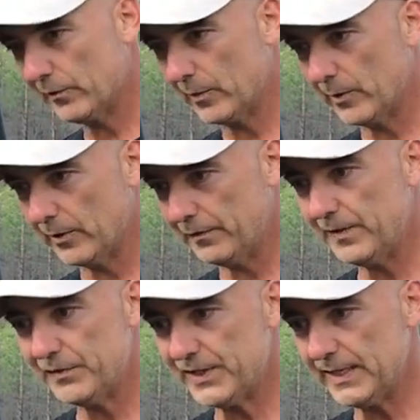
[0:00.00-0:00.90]
from
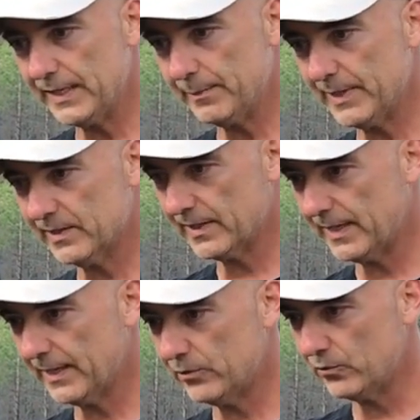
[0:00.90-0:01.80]
15
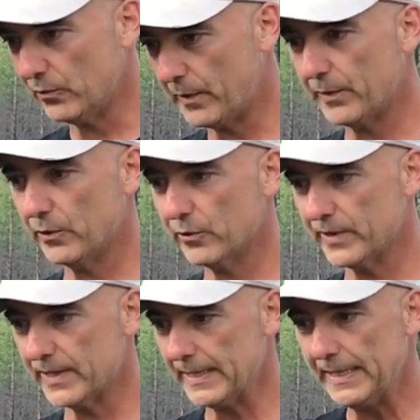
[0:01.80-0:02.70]
psi to
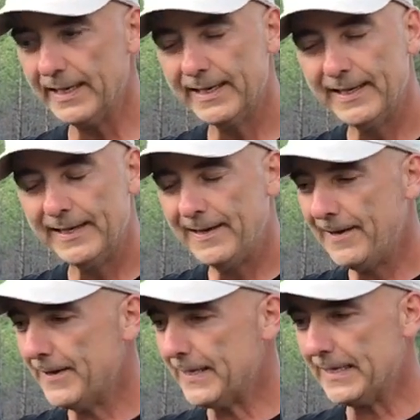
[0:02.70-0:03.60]
30
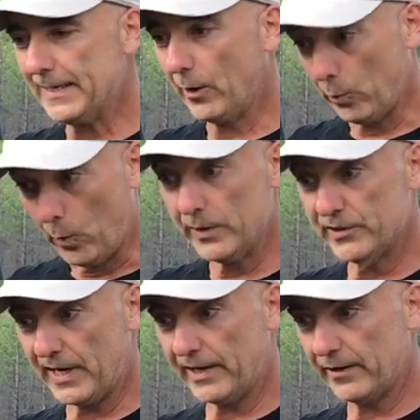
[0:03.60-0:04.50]
on 1
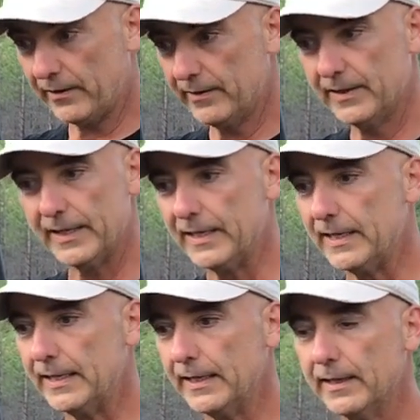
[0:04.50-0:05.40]
tire
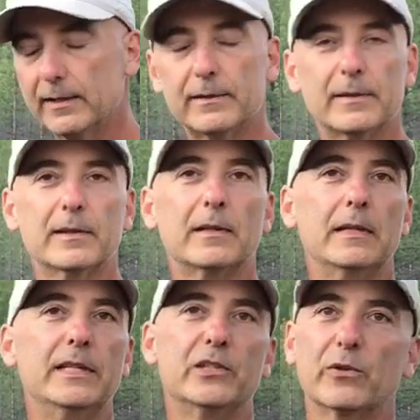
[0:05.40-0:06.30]
in
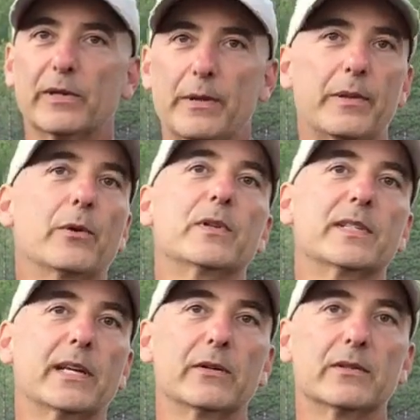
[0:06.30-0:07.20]
literally 30
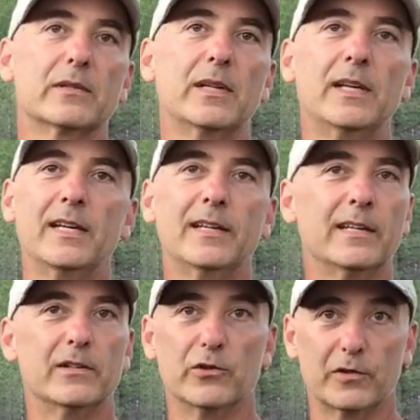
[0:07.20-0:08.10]
seconds.
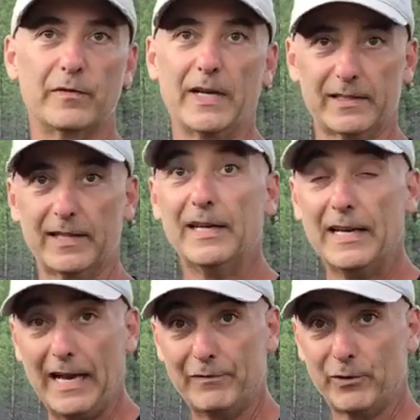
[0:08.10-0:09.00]
It's just fast.
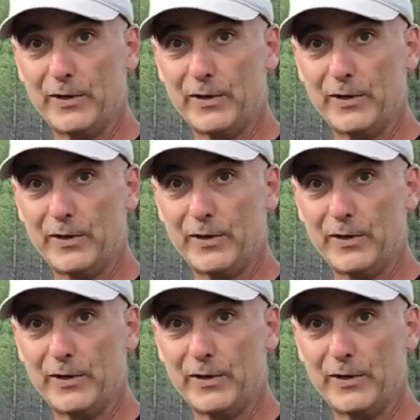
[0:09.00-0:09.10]
After